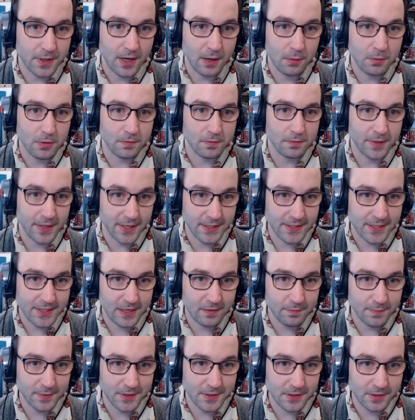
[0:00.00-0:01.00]
I would have liked to
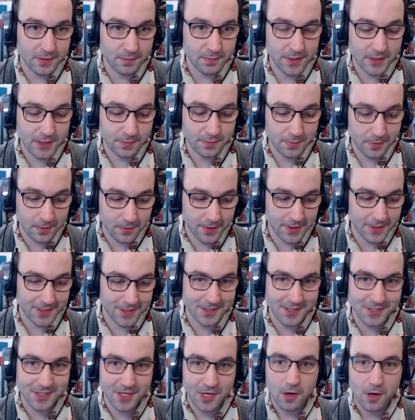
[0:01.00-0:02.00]
have
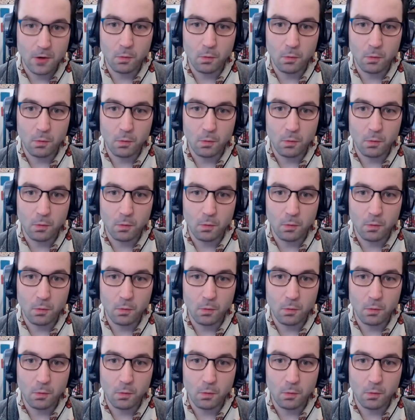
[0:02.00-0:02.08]
experience